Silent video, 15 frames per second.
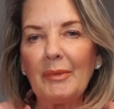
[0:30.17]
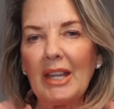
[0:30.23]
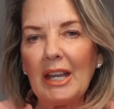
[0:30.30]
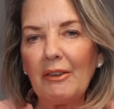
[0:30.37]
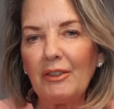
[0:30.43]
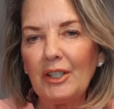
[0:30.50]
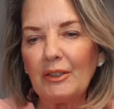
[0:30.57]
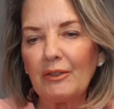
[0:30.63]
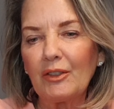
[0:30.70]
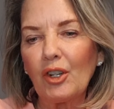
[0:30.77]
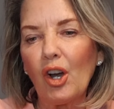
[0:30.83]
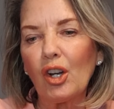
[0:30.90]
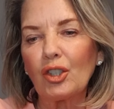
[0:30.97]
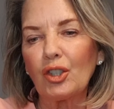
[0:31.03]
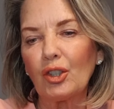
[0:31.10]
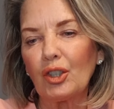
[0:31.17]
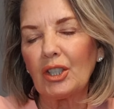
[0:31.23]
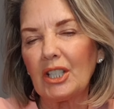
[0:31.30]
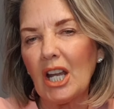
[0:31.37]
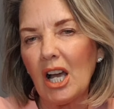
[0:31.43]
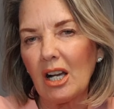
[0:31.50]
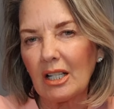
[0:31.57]
If you've got
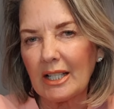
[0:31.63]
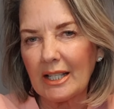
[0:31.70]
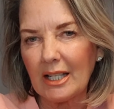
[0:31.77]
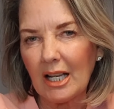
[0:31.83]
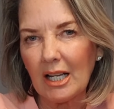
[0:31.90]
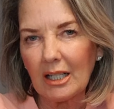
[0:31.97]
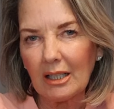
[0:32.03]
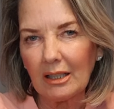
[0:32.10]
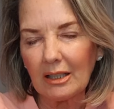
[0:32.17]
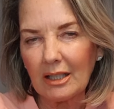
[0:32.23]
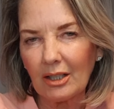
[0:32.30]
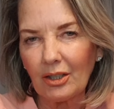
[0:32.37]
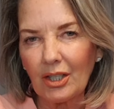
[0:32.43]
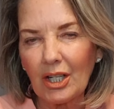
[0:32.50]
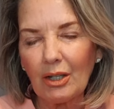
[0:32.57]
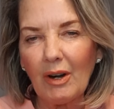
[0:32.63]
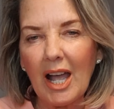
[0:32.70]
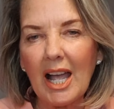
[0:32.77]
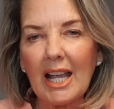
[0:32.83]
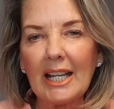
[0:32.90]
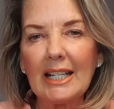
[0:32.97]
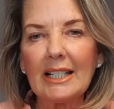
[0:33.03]
dark circles under your
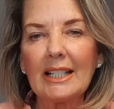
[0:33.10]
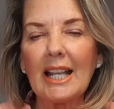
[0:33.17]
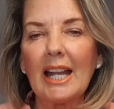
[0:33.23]
eyes,